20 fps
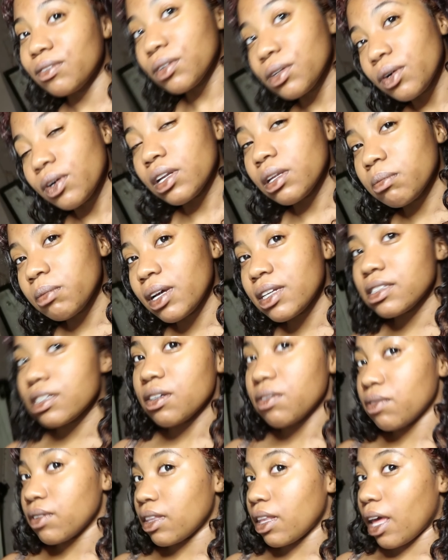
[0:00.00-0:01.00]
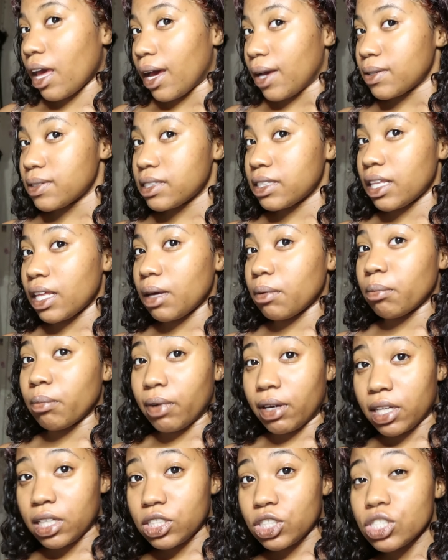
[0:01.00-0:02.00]
recording myself in the house that
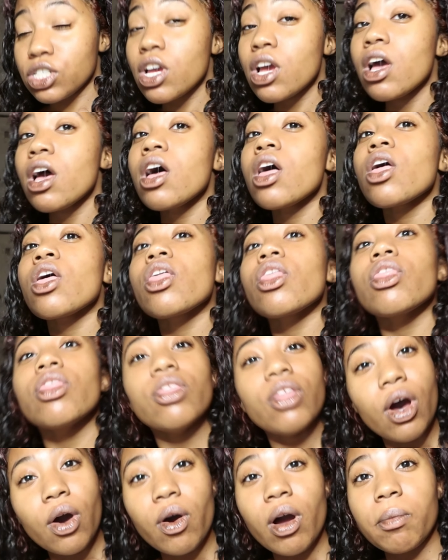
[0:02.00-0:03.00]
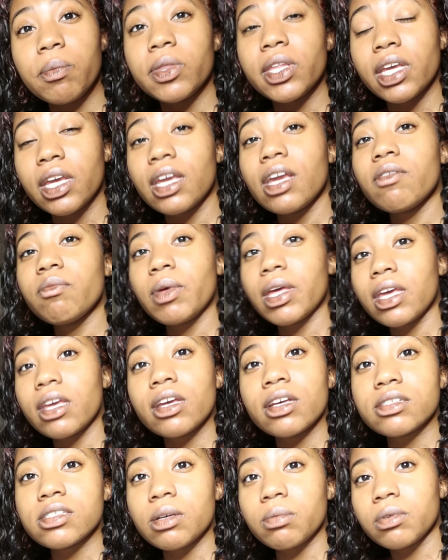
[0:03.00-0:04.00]
much. Though I'm thinking of
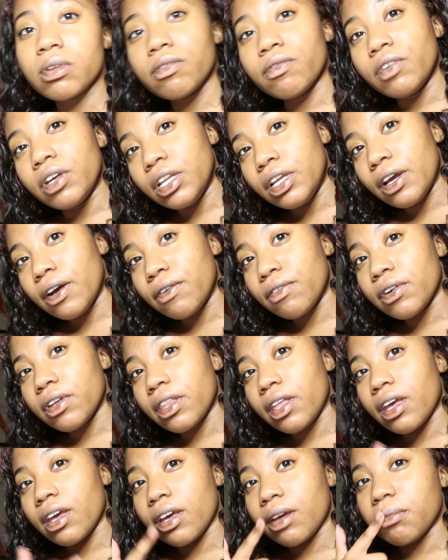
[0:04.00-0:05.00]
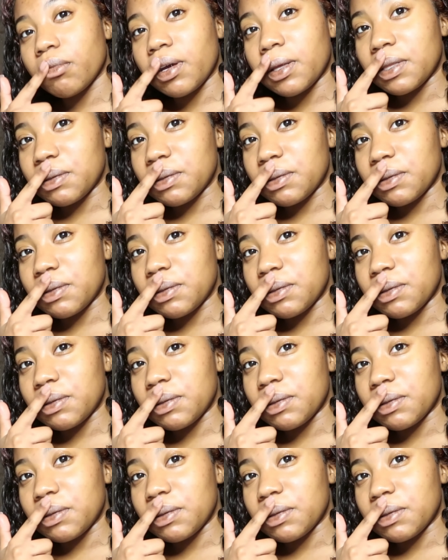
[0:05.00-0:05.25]
making a separate video for that. My